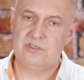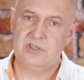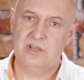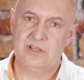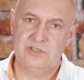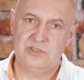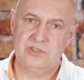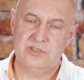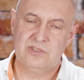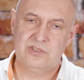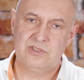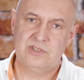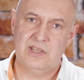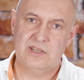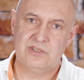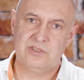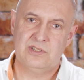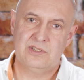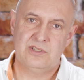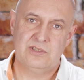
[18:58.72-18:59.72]
chargers
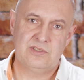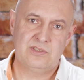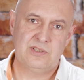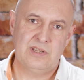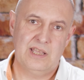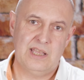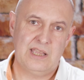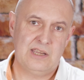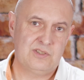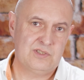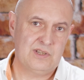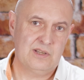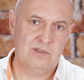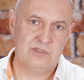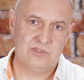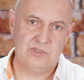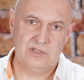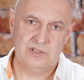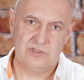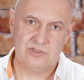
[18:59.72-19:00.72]
such as a
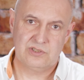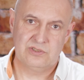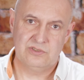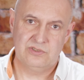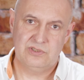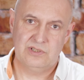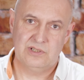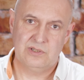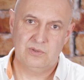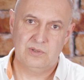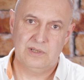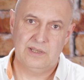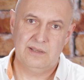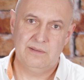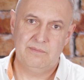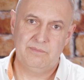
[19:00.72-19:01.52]
solar charge controller